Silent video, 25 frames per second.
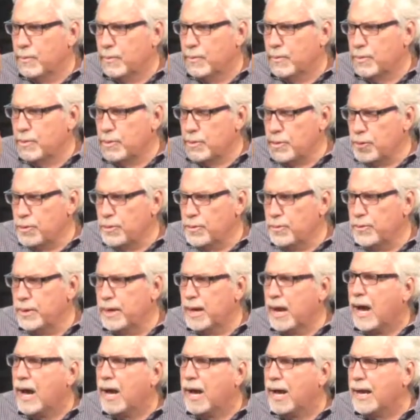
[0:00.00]
You
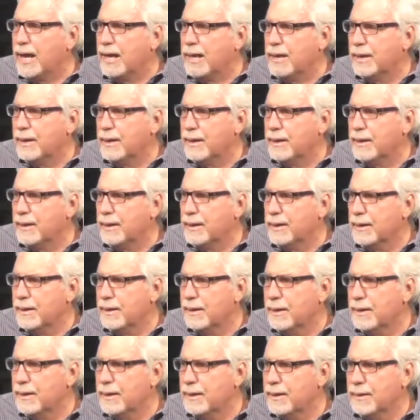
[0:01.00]
and I,
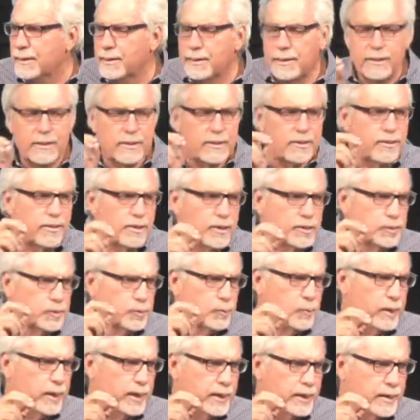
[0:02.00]
this
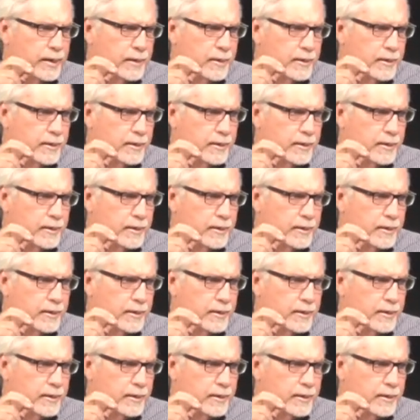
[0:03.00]
week,